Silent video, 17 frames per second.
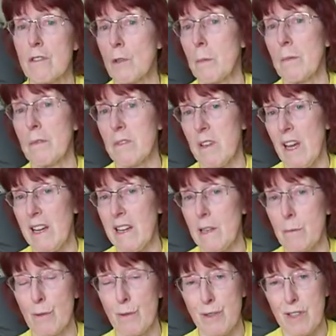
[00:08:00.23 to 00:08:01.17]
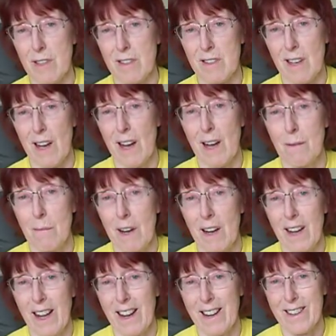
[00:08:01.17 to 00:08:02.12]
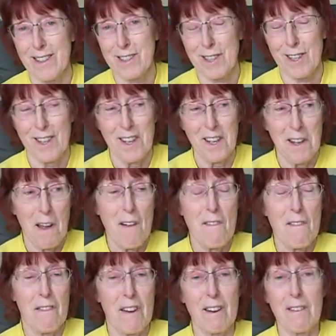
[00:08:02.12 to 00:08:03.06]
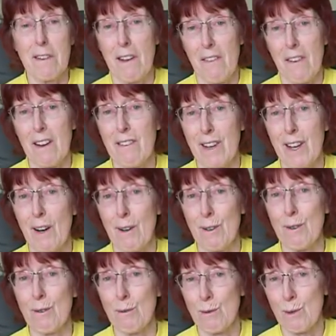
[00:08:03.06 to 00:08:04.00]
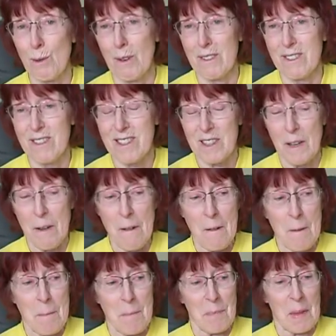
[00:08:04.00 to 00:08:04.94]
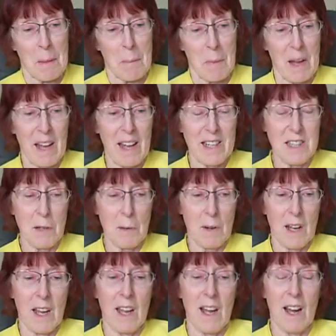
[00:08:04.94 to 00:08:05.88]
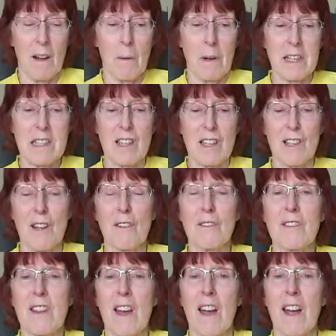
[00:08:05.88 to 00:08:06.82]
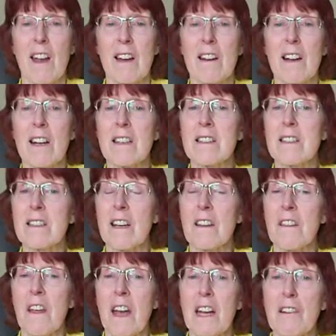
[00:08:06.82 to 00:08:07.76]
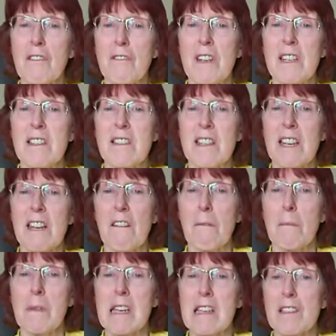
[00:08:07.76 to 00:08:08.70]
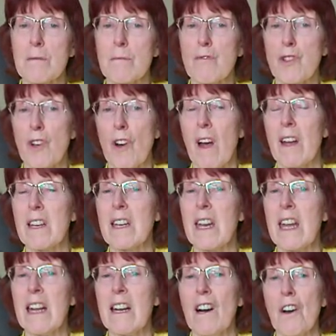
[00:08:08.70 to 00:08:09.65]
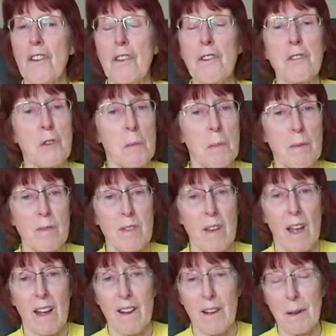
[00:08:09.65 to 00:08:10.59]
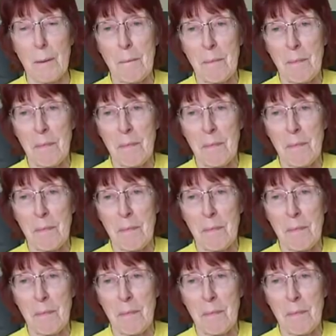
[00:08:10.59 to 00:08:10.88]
double-decker buses, I might add, very, very old ones. But anyway, I went along there and they agreed to give me some training on a double-decker,